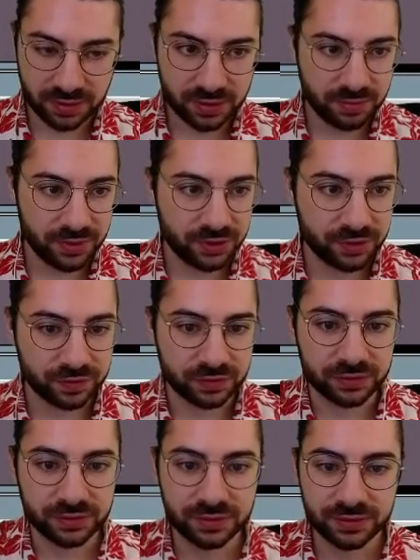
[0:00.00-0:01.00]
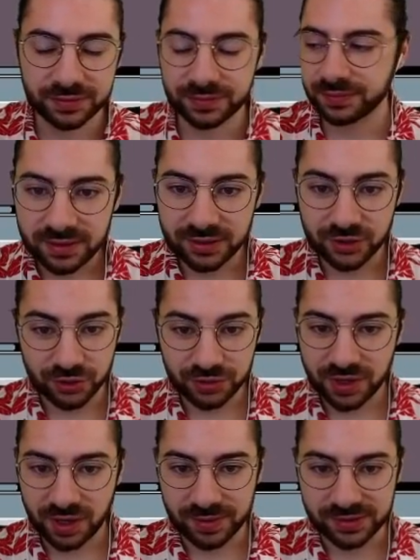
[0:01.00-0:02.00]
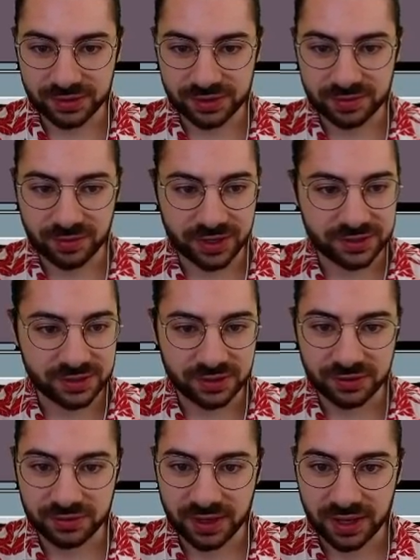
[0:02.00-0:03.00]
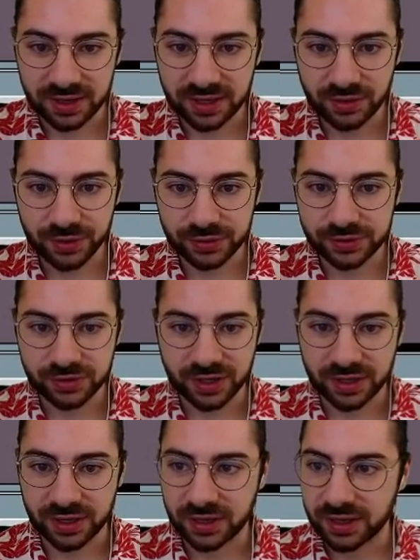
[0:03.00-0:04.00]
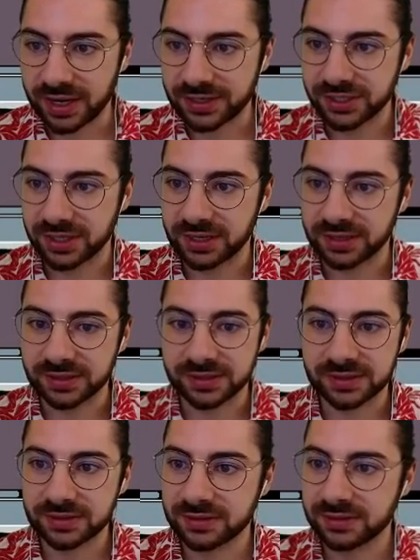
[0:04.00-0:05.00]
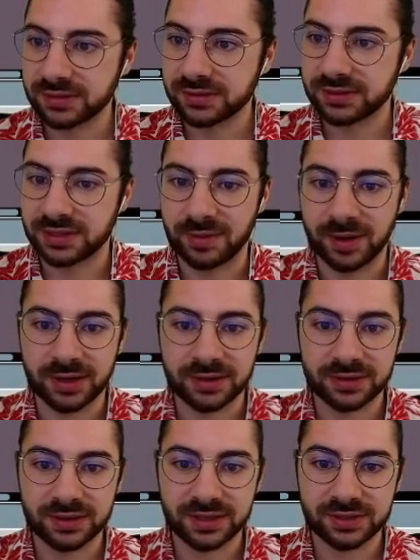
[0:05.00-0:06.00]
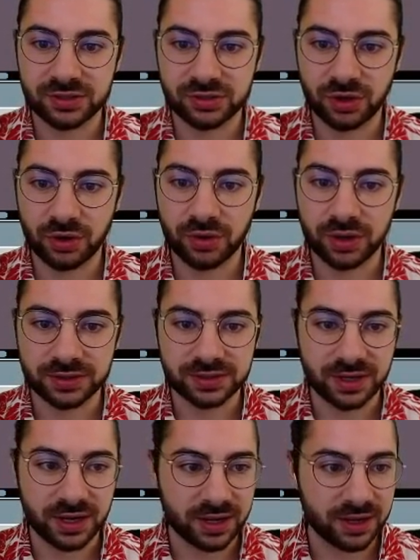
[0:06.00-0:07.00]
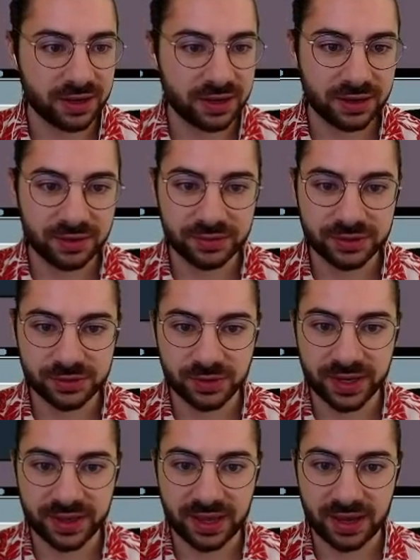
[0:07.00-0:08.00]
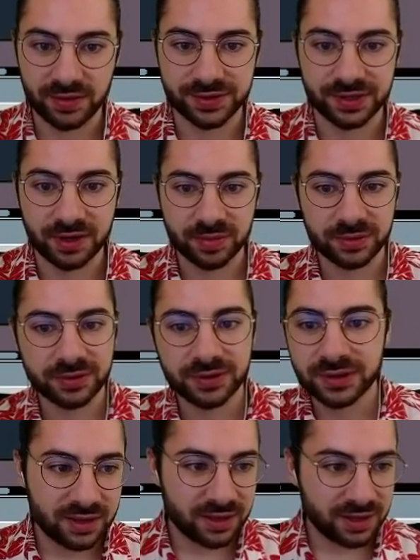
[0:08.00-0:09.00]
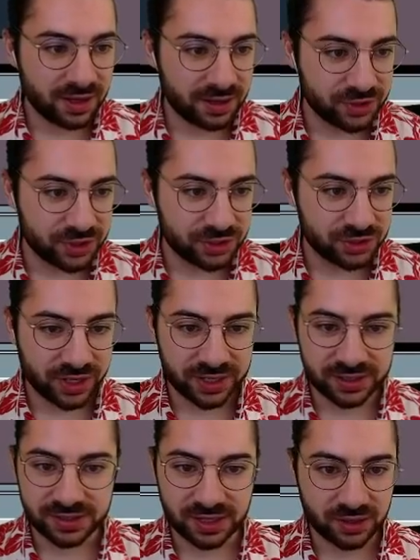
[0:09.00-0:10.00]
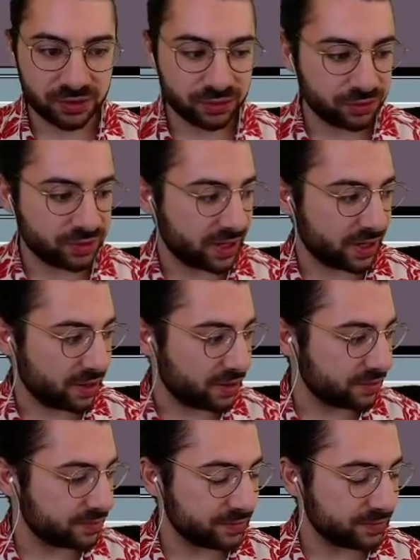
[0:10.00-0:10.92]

Beautiful. It should come as no surprise to you that here in Australia, it actually is summer. It's so hot today, which is why the hair is up. I'm just trying to stay cool right now.